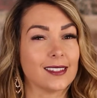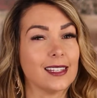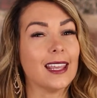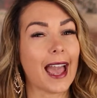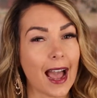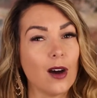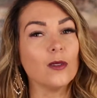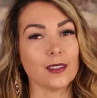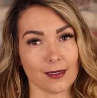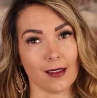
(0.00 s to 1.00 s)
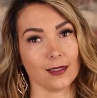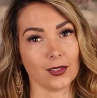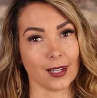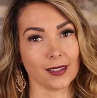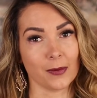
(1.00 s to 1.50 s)
to see how the
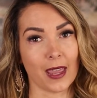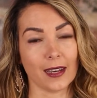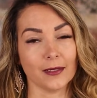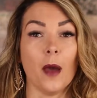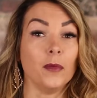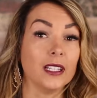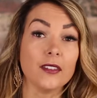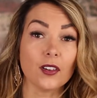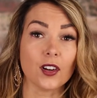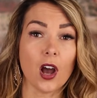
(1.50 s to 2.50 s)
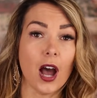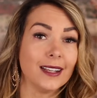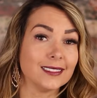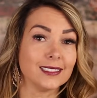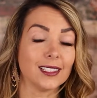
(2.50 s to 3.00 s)
sausage gets made. And believe it or
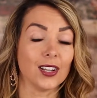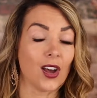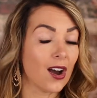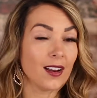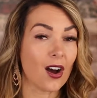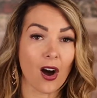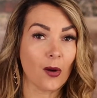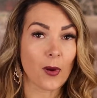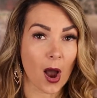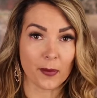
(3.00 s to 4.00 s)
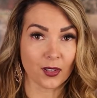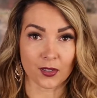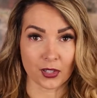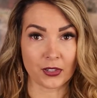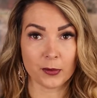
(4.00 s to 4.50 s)
not, not all
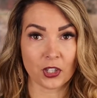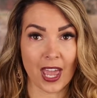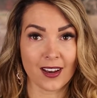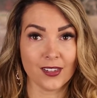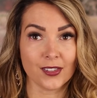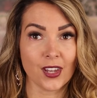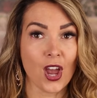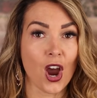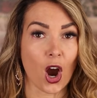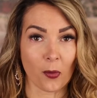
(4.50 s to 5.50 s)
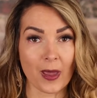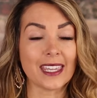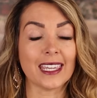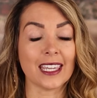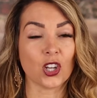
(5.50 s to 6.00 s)
popular YouTube channels are
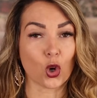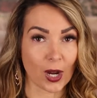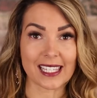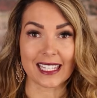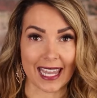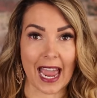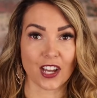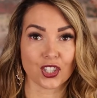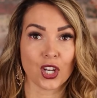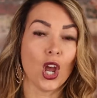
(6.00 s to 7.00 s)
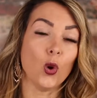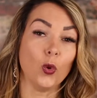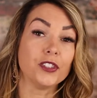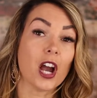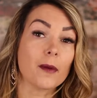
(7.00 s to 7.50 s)
making crazy cash.
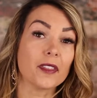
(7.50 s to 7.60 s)
We'll talk